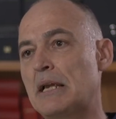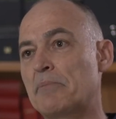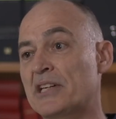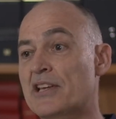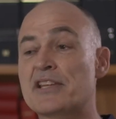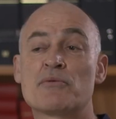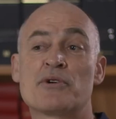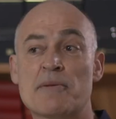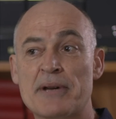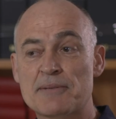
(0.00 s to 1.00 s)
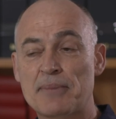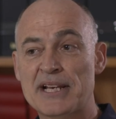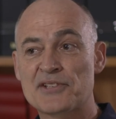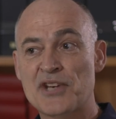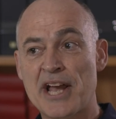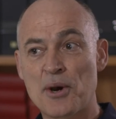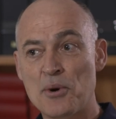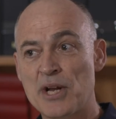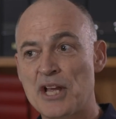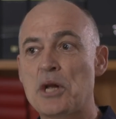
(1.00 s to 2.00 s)
because I think we're in a better place
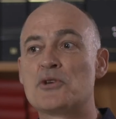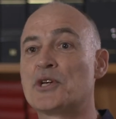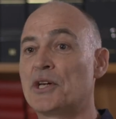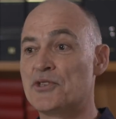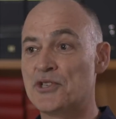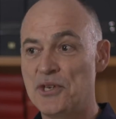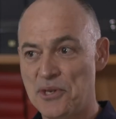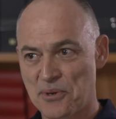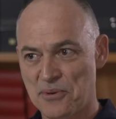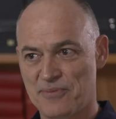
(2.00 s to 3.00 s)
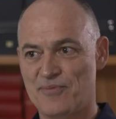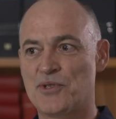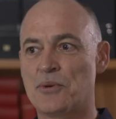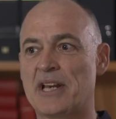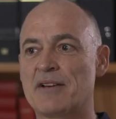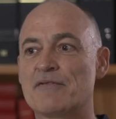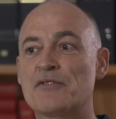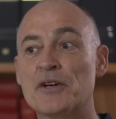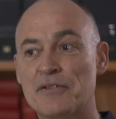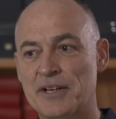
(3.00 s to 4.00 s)
now to continue doing
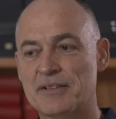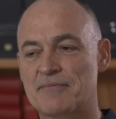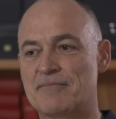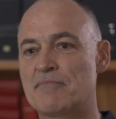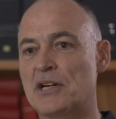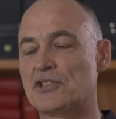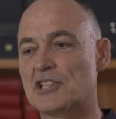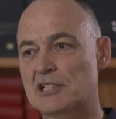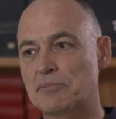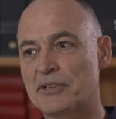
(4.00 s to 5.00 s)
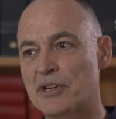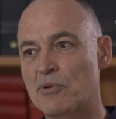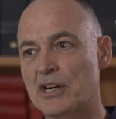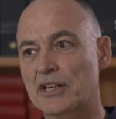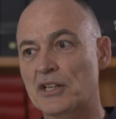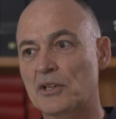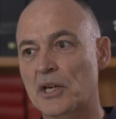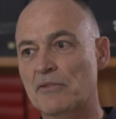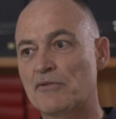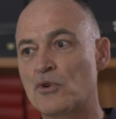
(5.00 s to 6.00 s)
further multidisciplinary work
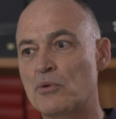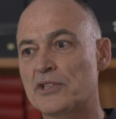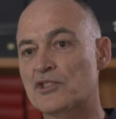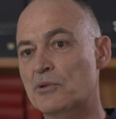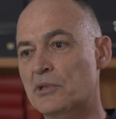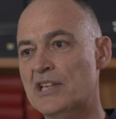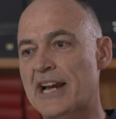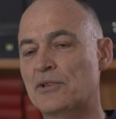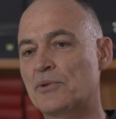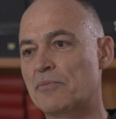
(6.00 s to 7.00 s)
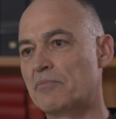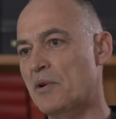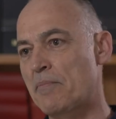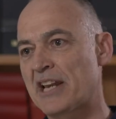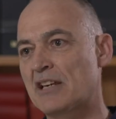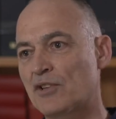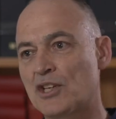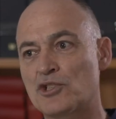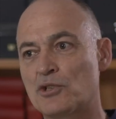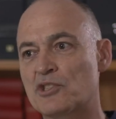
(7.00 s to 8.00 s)
going forwards to tackle many of the
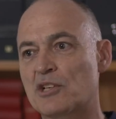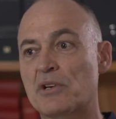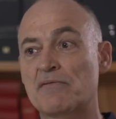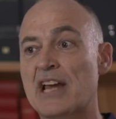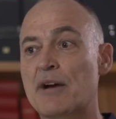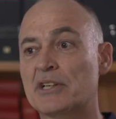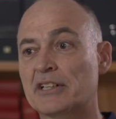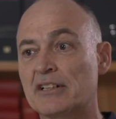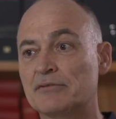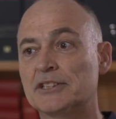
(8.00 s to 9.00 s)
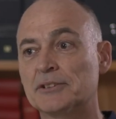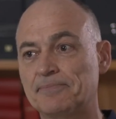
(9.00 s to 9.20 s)
issues that we've now uncovered.